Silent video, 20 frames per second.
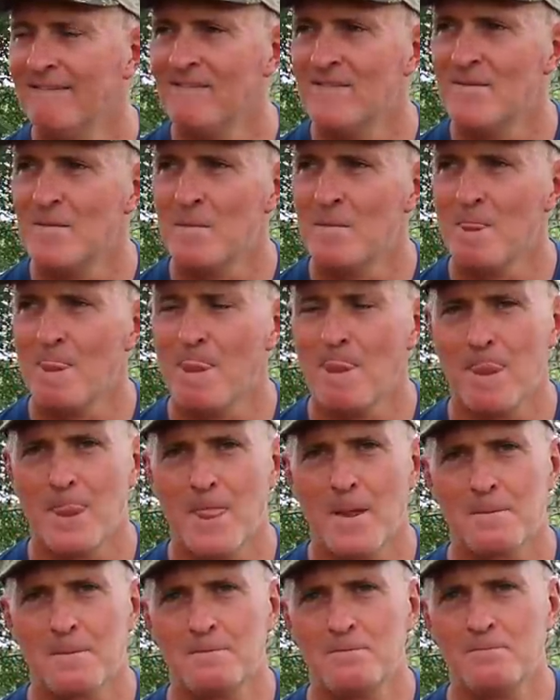
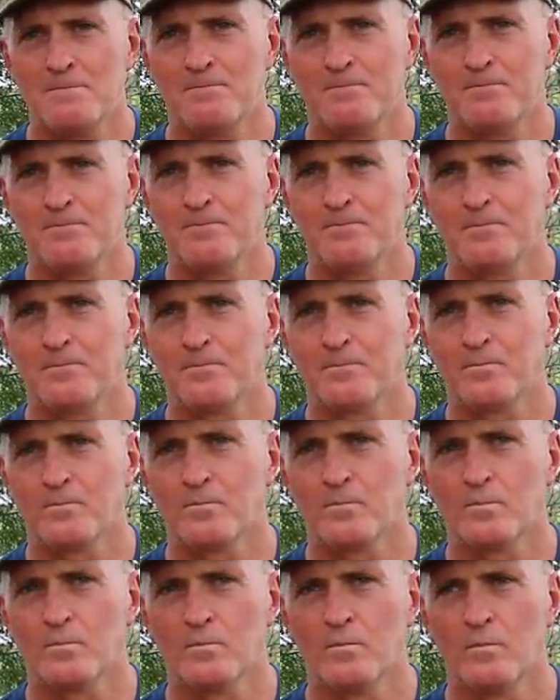
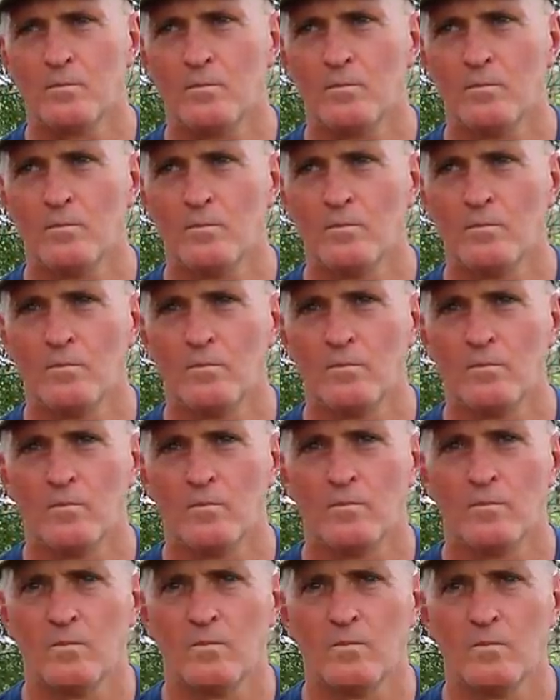
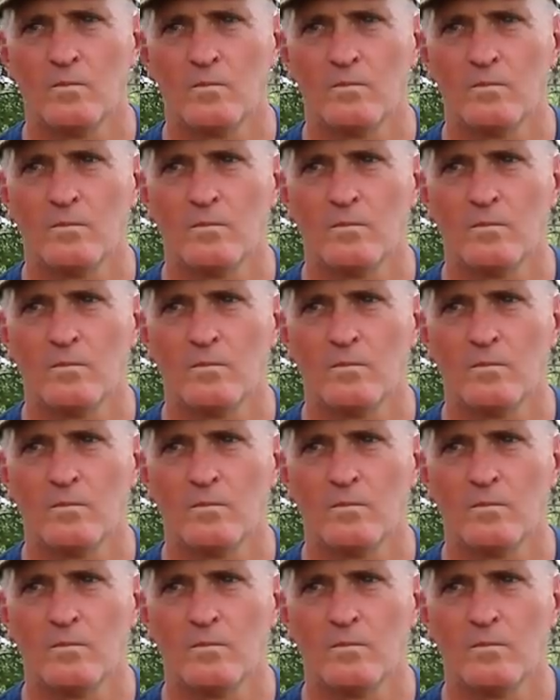(not speaking)